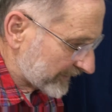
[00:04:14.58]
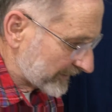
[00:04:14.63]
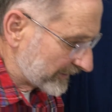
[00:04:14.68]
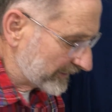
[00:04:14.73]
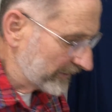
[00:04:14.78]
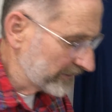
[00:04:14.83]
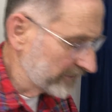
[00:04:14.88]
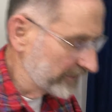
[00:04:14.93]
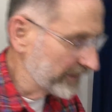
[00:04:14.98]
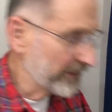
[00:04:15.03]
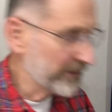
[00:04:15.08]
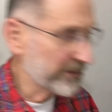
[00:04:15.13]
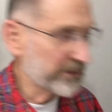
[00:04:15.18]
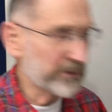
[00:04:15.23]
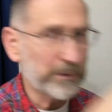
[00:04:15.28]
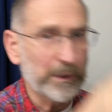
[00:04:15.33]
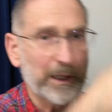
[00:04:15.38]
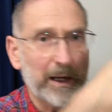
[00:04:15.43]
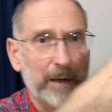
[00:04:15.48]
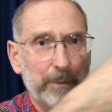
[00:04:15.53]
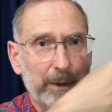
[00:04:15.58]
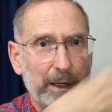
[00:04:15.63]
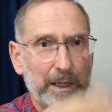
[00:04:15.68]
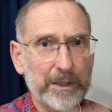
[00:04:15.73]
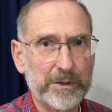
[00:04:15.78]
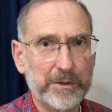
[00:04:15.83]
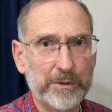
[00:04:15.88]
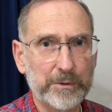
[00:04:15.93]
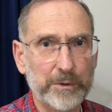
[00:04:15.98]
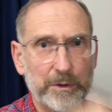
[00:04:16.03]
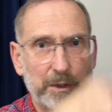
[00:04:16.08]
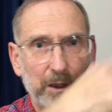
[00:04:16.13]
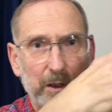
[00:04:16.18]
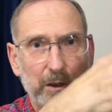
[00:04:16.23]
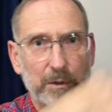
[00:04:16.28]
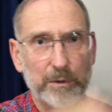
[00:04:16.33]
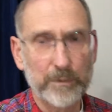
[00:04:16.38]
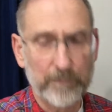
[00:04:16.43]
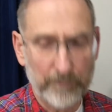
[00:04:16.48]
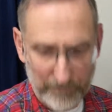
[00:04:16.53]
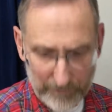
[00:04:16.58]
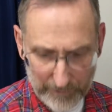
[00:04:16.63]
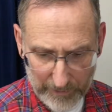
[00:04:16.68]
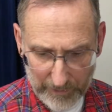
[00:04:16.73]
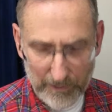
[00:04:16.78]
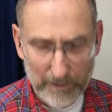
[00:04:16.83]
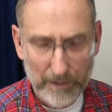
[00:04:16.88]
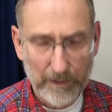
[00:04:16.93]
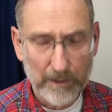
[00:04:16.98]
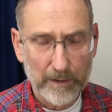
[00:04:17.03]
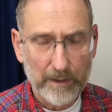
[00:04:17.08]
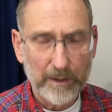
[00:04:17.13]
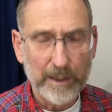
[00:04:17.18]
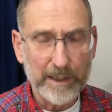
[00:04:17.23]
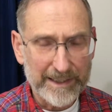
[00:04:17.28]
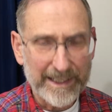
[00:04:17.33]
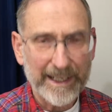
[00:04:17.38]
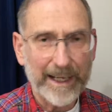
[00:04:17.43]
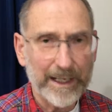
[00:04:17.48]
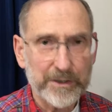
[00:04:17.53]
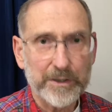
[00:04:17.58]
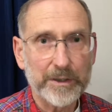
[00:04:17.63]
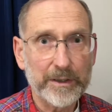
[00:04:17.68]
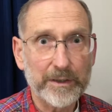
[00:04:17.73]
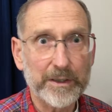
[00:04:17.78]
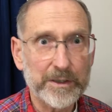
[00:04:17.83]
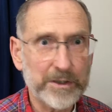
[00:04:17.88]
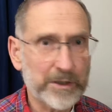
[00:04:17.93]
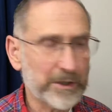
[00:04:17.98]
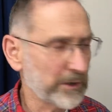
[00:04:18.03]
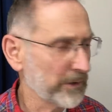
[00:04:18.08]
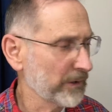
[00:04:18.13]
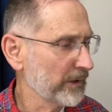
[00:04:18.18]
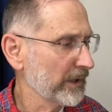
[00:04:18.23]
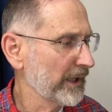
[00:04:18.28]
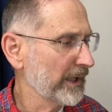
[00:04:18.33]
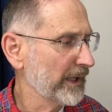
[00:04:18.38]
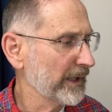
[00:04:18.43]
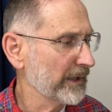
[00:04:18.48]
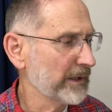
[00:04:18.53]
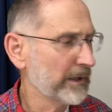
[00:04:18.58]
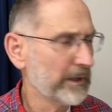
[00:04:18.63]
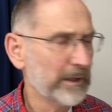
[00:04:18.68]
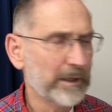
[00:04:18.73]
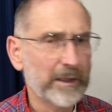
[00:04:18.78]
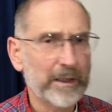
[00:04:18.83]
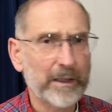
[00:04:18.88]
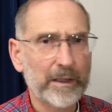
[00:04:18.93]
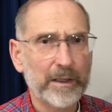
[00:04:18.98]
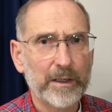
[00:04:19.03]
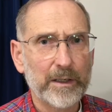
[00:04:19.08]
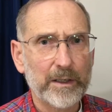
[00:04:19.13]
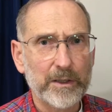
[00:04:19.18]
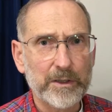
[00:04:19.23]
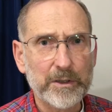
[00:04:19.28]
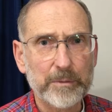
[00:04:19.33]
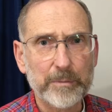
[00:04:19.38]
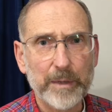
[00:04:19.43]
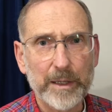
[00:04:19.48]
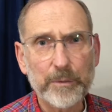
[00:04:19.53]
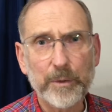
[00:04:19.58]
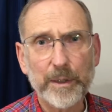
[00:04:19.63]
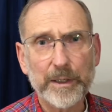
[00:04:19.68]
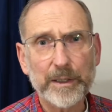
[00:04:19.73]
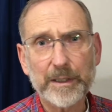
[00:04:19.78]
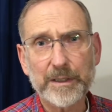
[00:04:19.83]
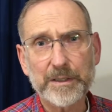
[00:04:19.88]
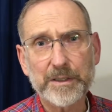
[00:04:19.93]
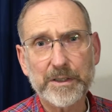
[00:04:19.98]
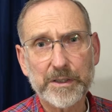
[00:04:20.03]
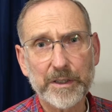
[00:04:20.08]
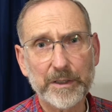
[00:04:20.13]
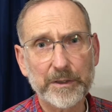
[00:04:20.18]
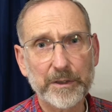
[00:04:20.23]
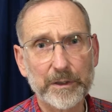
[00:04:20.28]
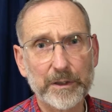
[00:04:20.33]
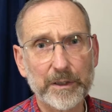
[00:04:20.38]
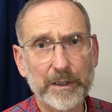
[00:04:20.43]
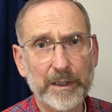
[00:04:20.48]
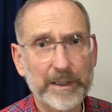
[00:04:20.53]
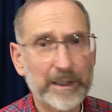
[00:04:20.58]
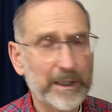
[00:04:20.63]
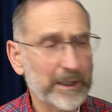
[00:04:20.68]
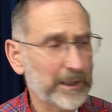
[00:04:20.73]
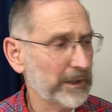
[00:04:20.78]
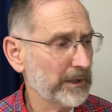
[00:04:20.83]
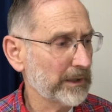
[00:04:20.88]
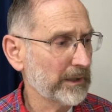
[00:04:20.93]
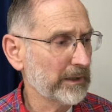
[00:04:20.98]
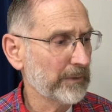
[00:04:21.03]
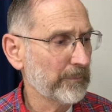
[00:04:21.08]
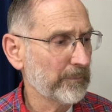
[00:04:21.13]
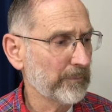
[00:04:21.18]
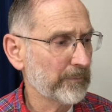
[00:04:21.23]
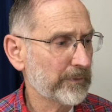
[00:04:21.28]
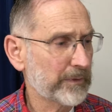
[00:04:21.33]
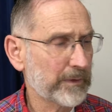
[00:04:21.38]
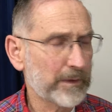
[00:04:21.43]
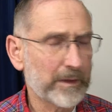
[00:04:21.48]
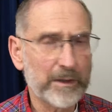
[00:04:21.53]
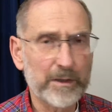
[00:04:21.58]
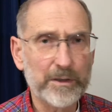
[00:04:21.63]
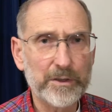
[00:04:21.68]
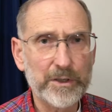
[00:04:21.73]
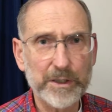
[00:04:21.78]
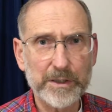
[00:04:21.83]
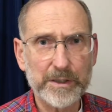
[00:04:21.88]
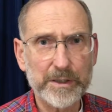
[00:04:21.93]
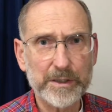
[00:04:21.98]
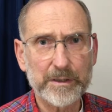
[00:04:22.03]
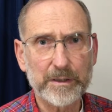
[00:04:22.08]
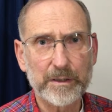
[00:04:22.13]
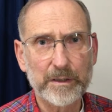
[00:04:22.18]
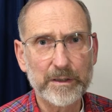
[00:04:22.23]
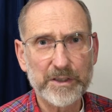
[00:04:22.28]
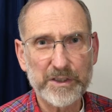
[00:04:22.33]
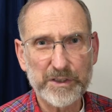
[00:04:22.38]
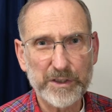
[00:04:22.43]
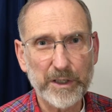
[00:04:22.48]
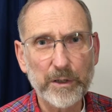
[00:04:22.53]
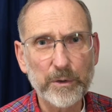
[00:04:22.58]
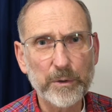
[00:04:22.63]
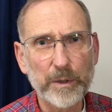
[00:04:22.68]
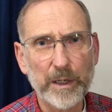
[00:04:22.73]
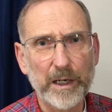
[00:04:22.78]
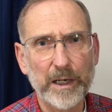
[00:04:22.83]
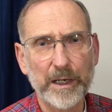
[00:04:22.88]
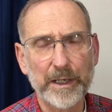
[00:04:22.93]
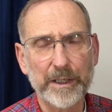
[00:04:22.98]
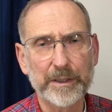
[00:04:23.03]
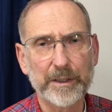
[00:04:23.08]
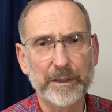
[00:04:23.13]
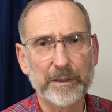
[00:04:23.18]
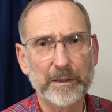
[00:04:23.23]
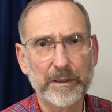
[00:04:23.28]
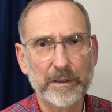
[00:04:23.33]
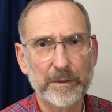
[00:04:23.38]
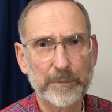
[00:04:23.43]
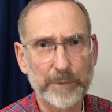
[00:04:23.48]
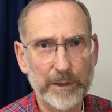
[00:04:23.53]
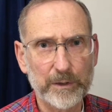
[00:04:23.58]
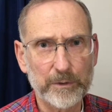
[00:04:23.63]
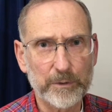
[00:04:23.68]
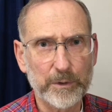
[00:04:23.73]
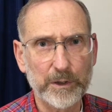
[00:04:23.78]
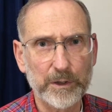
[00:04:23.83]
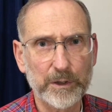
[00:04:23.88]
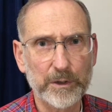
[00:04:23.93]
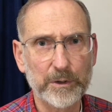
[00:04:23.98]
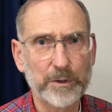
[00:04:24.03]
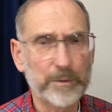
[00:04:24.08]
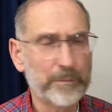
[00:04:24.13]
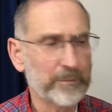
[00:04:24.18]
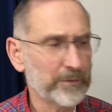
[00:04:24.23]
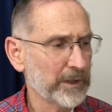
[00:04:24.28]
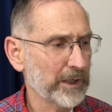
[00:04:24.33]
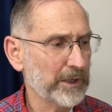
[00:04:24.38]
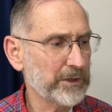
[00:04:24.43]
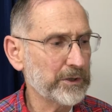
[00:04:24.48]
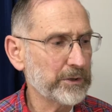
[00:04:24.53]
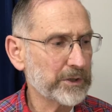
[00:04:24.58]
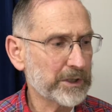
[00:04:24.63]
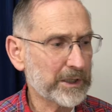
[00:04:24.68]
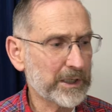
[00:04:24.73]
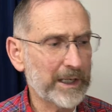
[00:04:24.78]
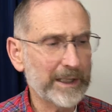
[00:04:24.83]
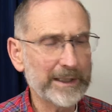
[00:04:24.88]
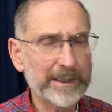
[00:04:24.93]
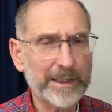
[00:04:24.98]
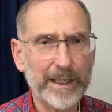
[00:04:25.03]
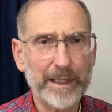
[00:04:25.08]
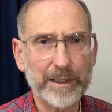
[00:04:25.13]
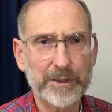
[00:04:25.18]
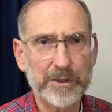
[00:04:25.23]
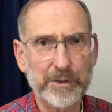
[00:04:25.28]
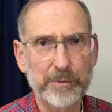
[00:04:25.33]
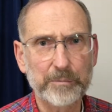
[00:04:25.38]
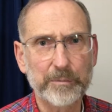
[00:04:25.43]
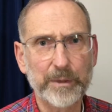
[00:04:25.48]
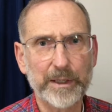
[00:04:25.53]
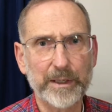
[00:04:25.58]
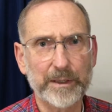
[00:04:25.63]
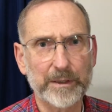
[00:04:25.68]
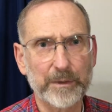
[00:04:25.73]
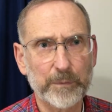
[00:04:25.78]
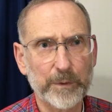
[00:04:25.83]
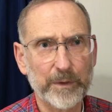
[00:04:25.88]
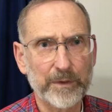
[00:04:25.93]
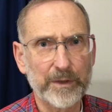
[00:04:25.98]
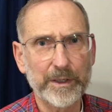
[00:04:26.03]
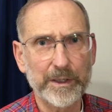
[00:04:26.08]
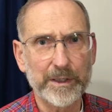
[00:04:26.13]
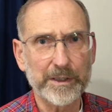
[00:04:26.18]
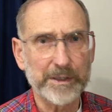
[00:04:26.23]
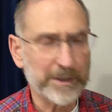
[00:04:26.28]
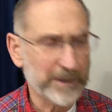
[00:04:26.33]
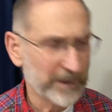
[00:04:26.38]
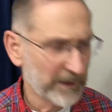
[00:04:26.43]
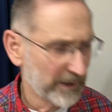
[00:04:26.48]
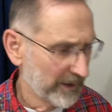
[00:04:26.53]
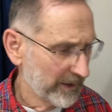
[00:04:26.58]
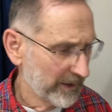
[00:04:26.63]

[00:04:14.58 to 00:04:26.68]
the strap has to go attaching this to your leg. You may want to consider getting just sew-on Velcro and use contact cement for this,